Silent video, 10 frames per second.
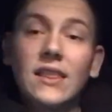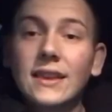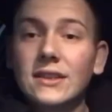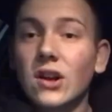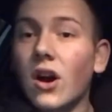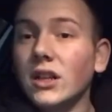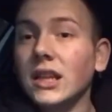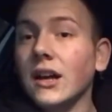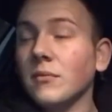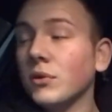this car
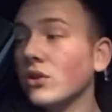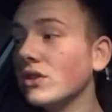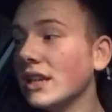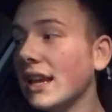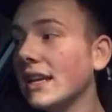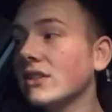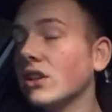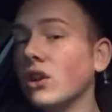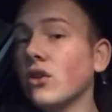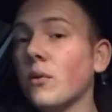done, because it's
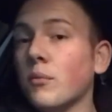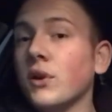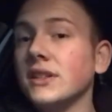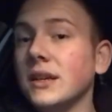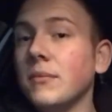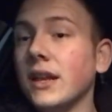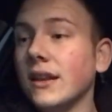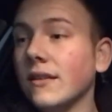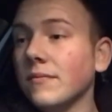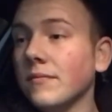going to look pretty mint.